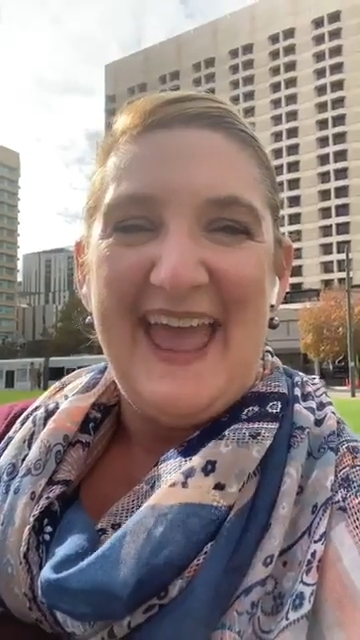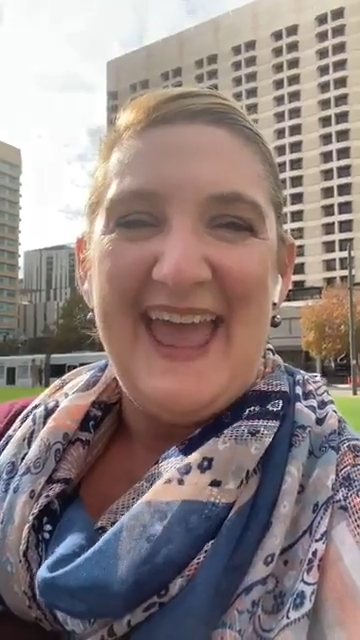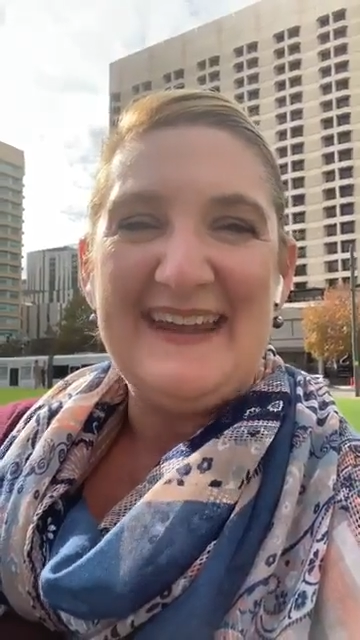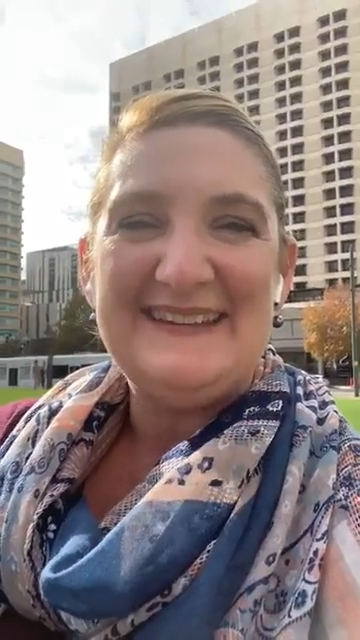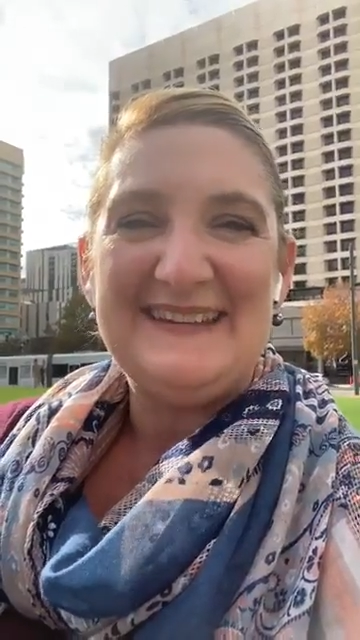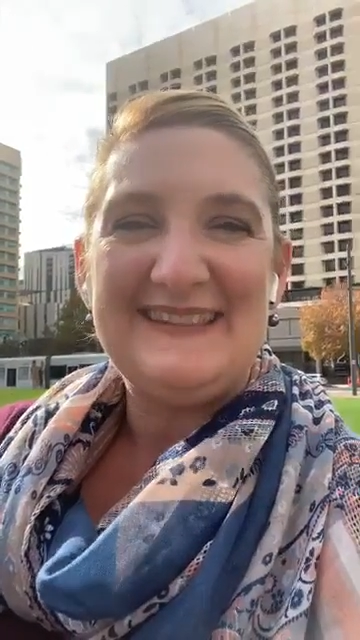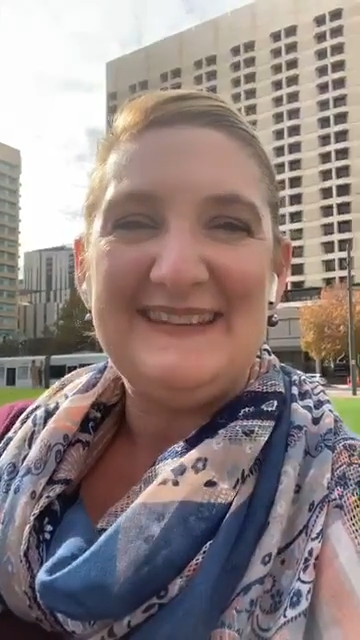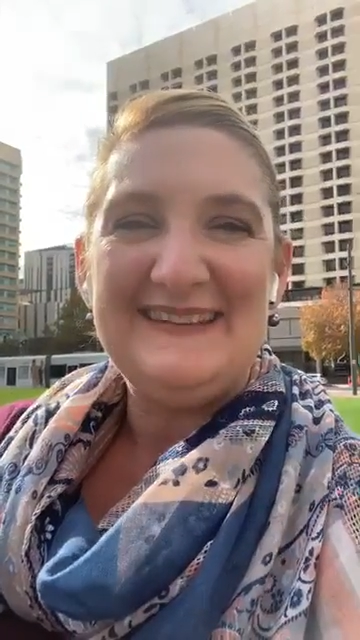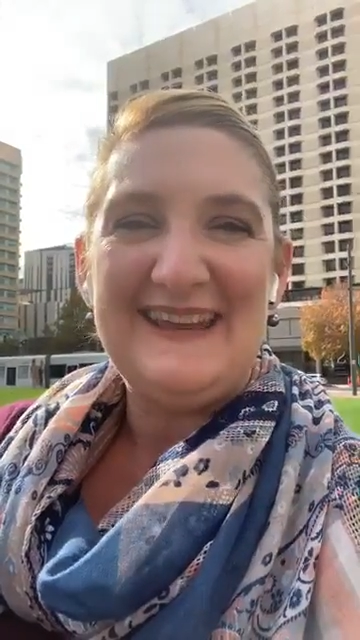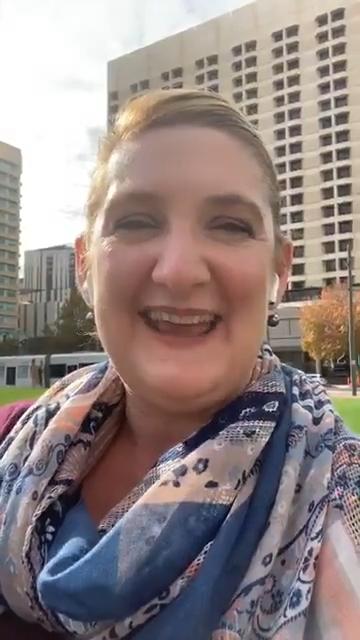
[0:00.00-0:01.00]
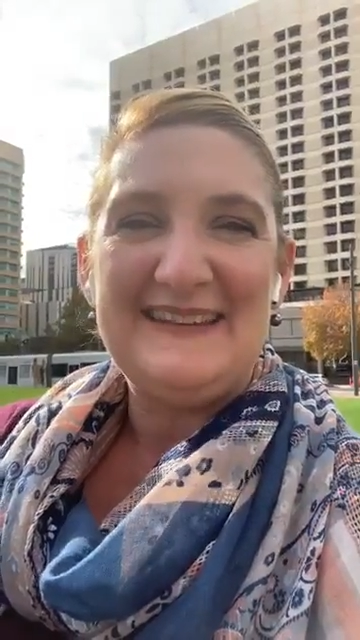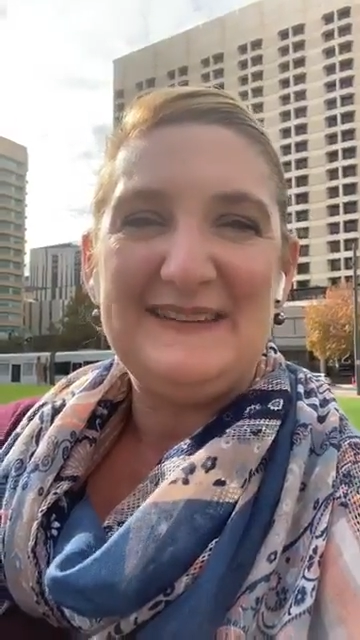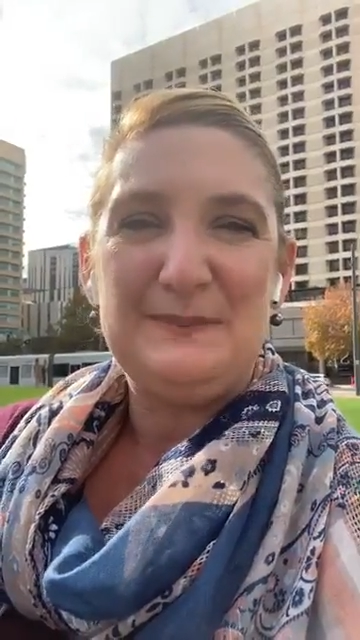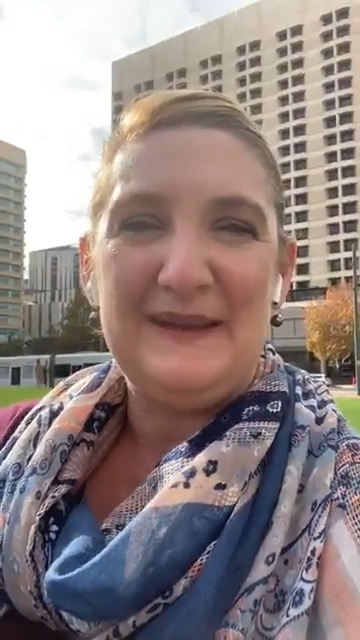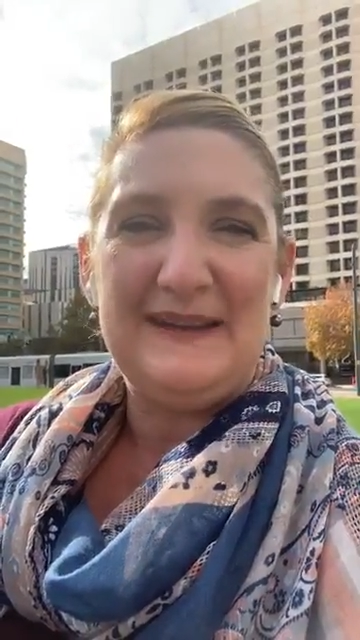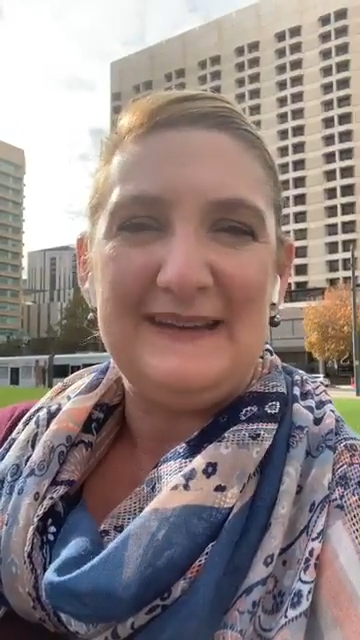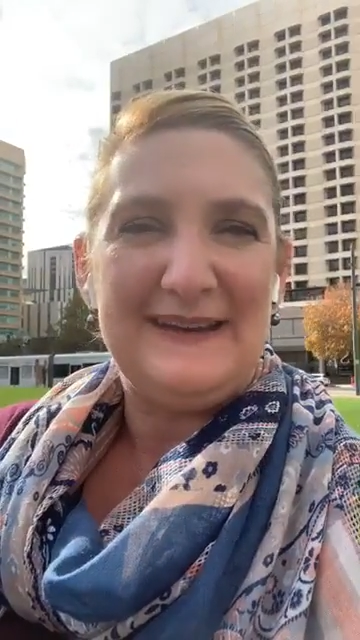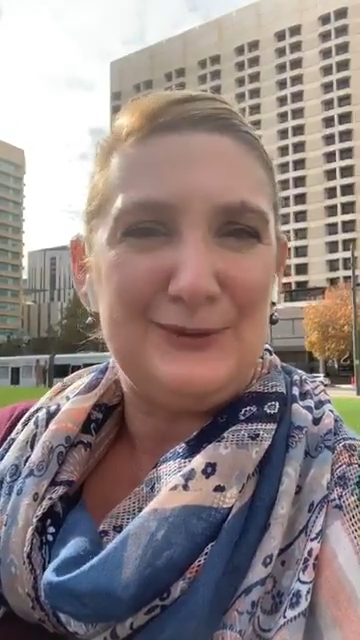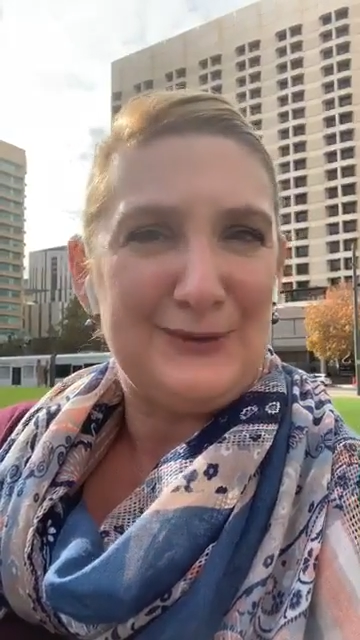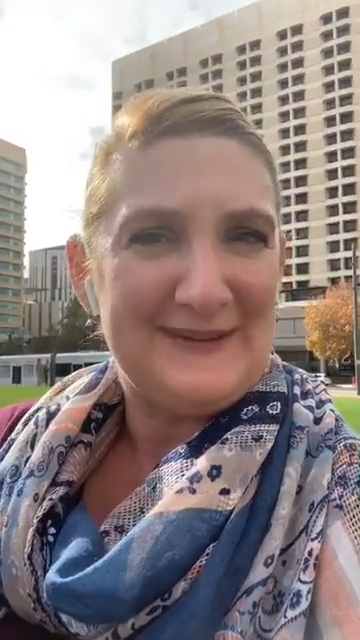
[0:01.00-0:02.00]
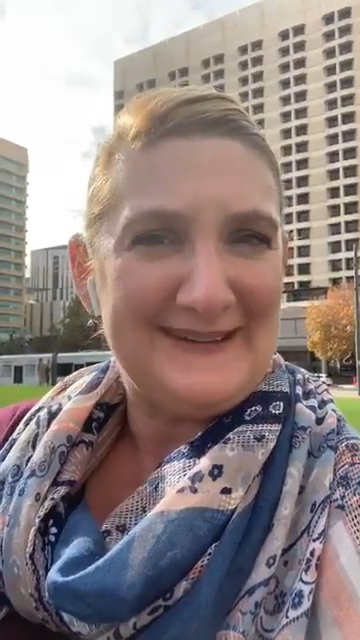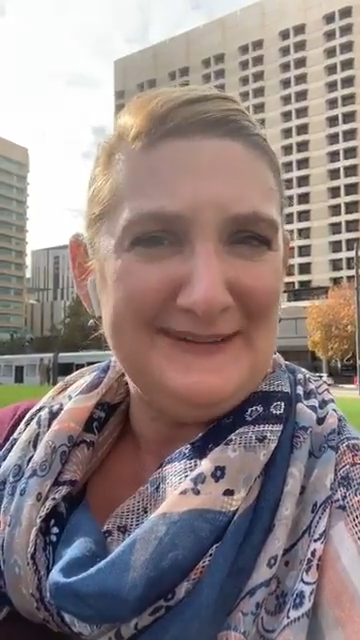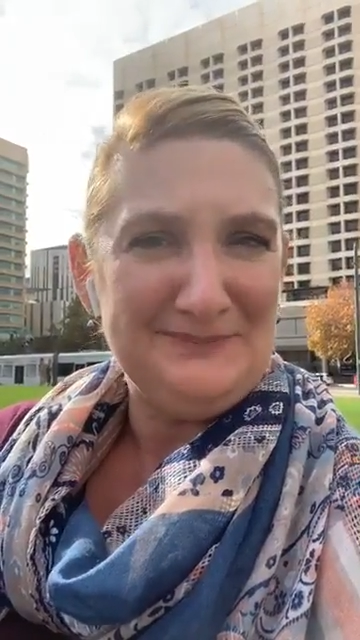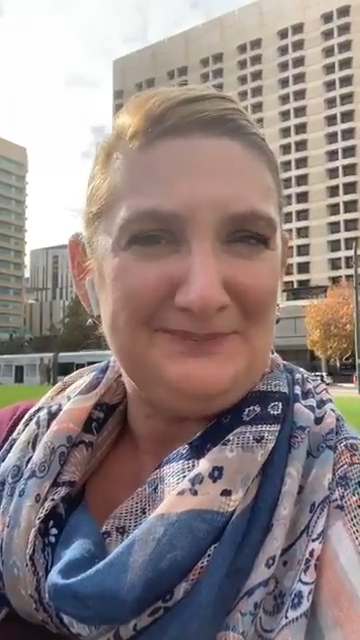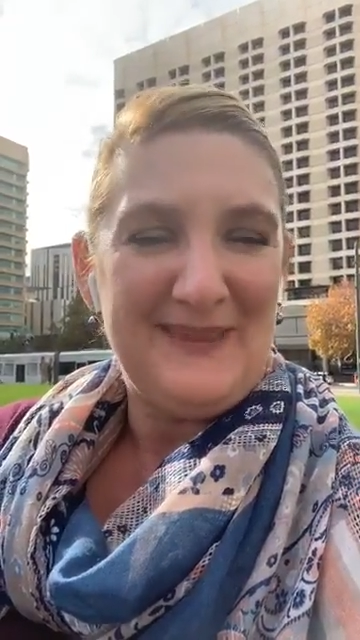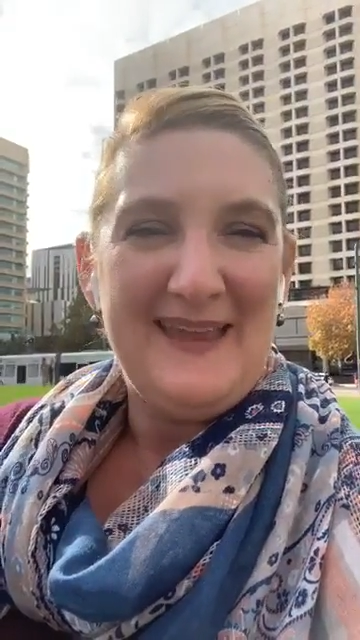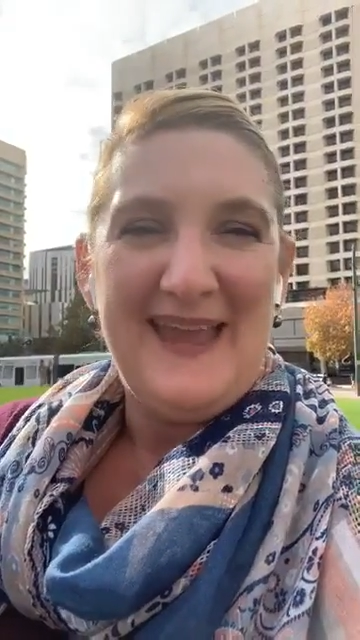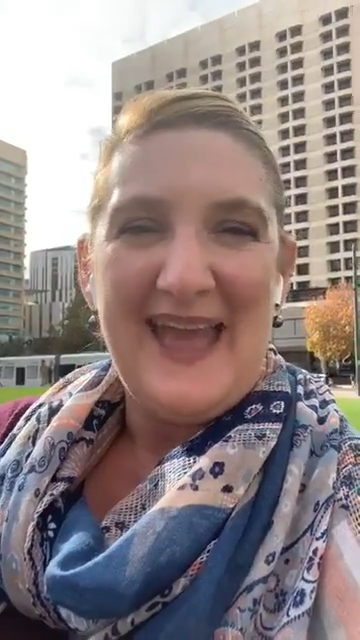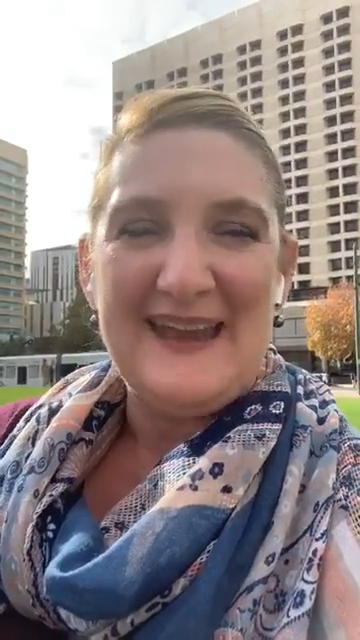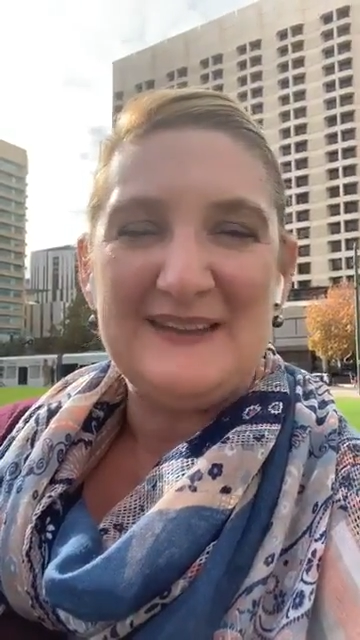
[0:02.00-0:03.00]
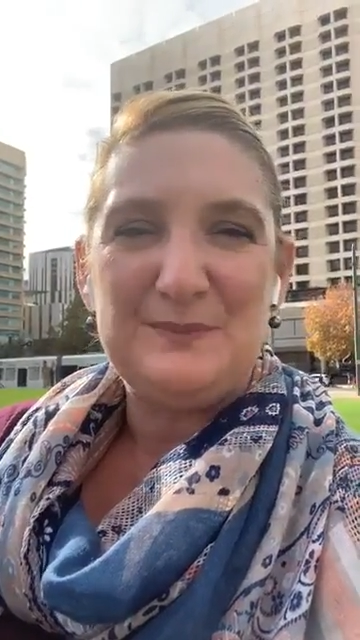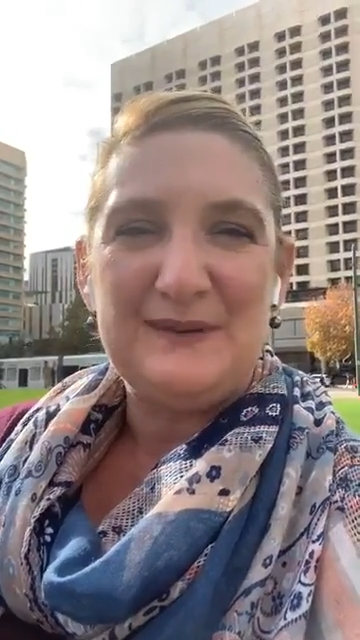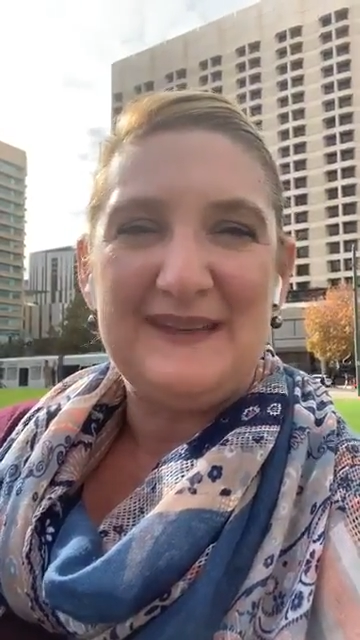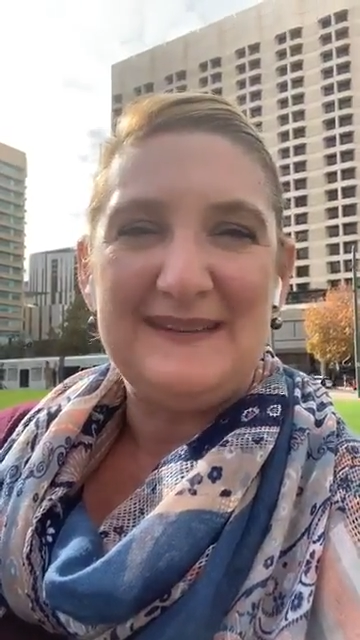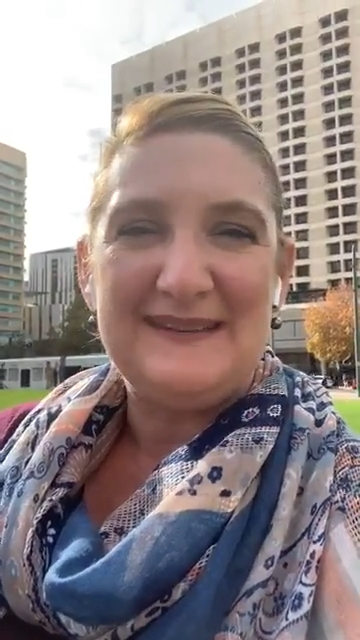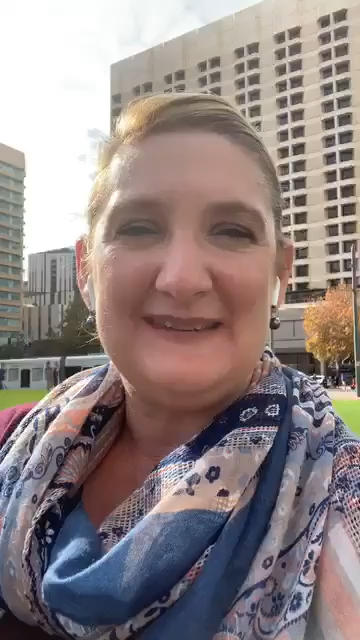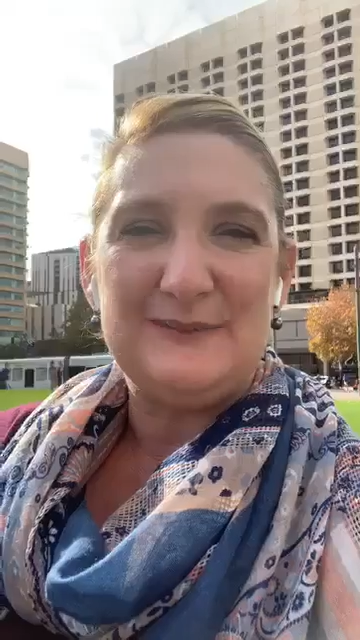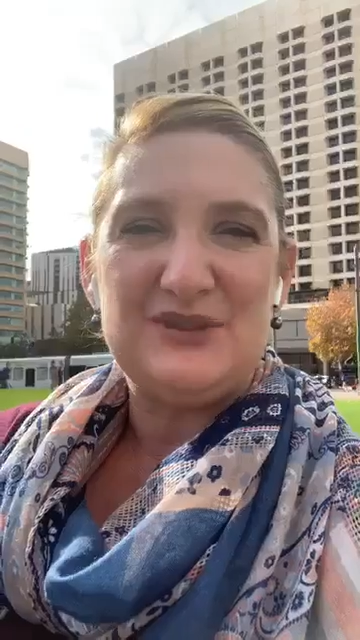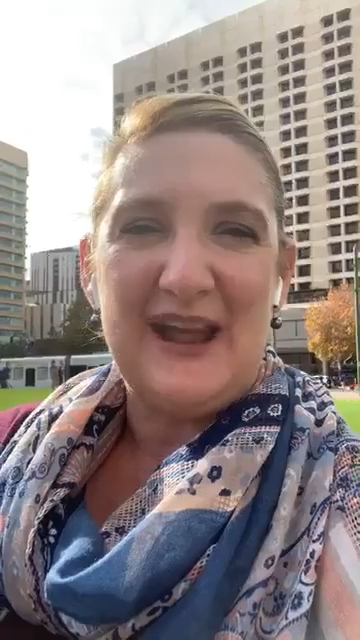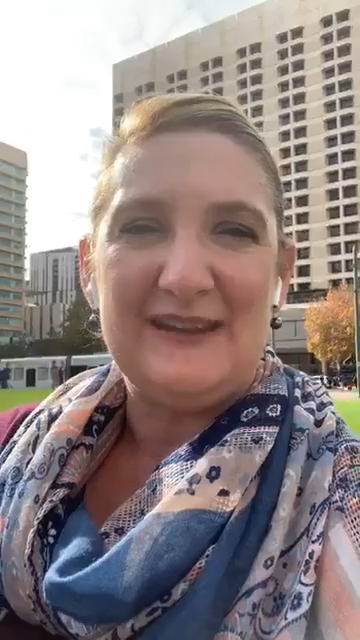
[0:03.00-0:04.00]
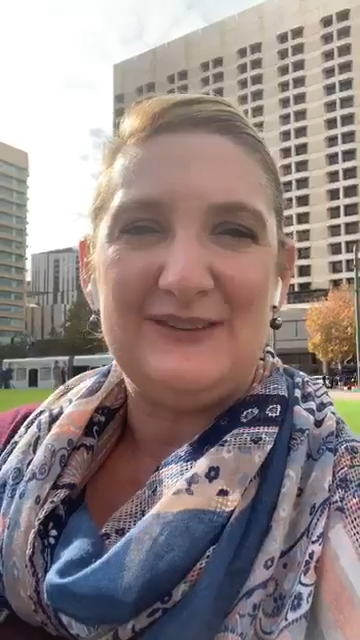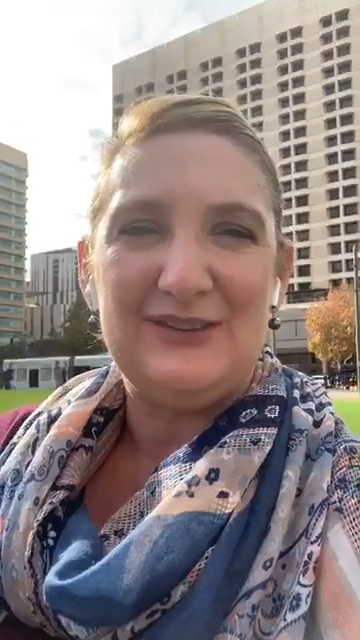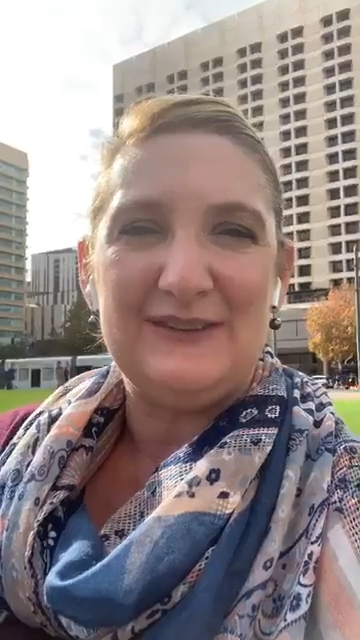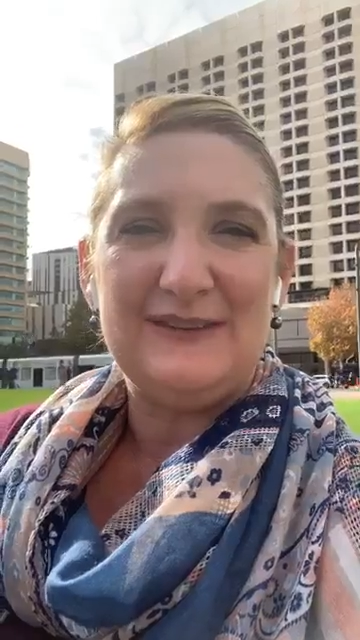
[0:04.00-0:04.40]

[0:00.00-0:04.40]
and this has been interesting and it's presented some challenges.